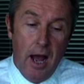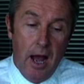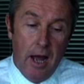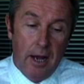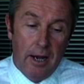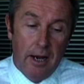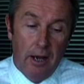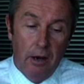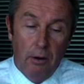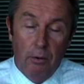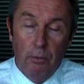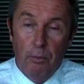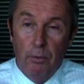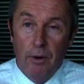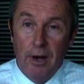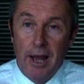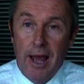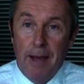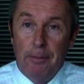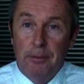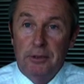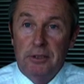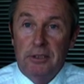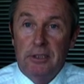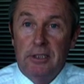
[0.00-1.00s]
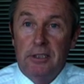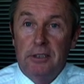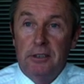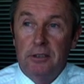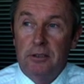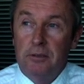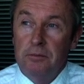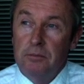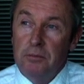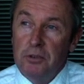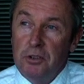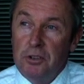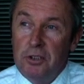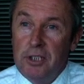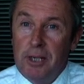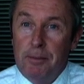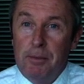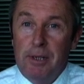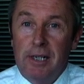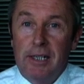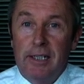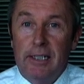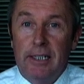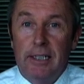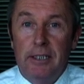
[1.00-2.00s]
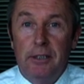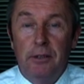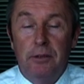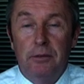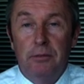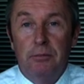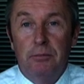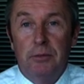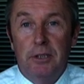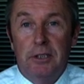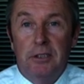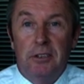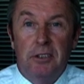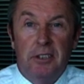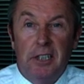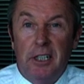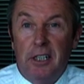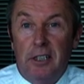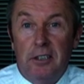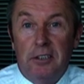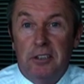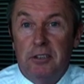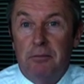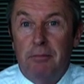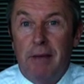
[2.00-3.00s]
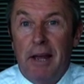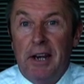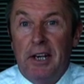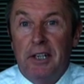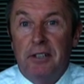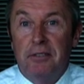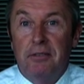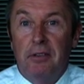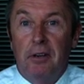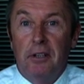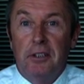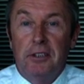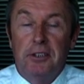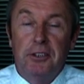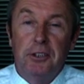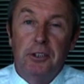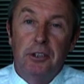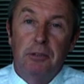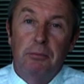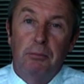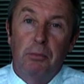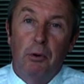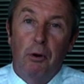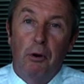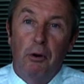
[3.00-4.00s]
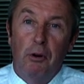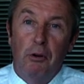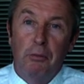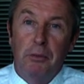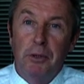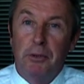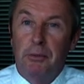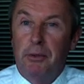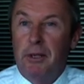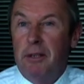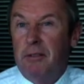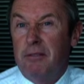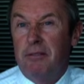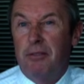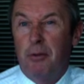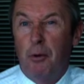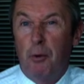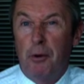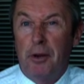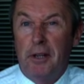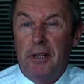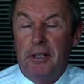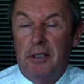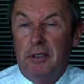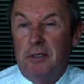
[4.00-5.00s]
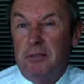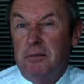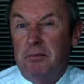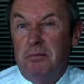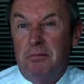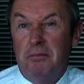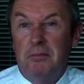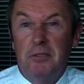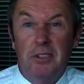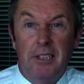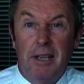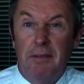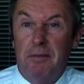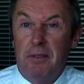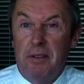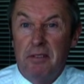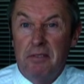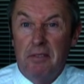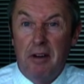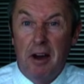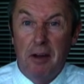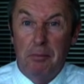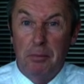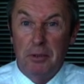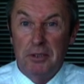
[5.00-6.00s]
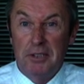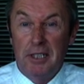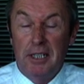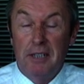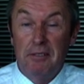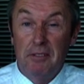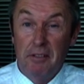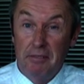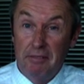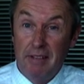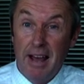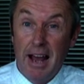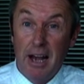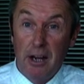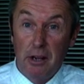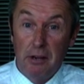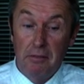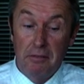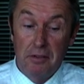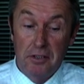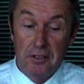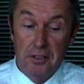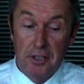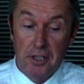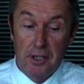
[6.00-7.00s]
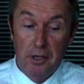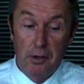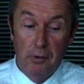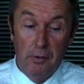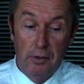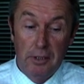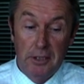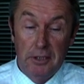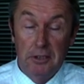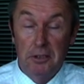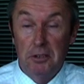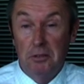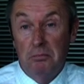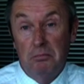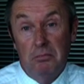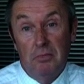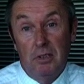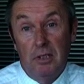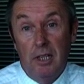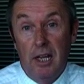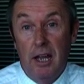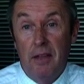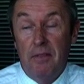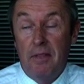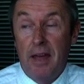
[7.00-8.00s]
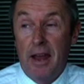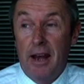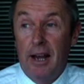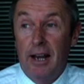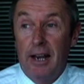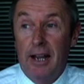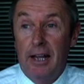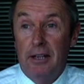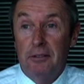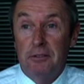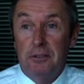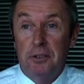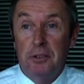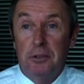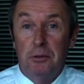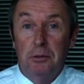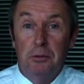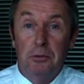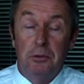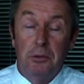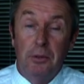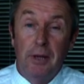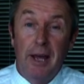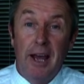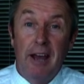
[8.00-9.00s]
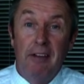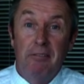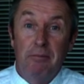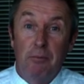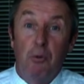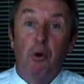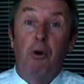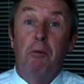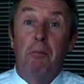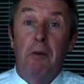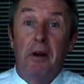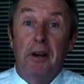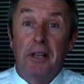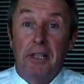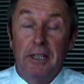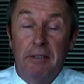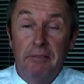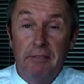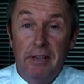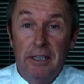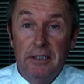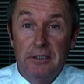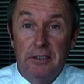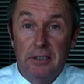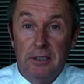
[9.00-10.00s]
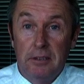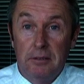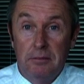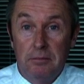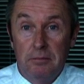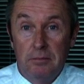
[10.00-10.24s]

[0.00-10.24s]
Now, what happens is typically with shares and managed funds, you can borrow between 40 and 75% of the value of your securities, and that allows you to have more money invested.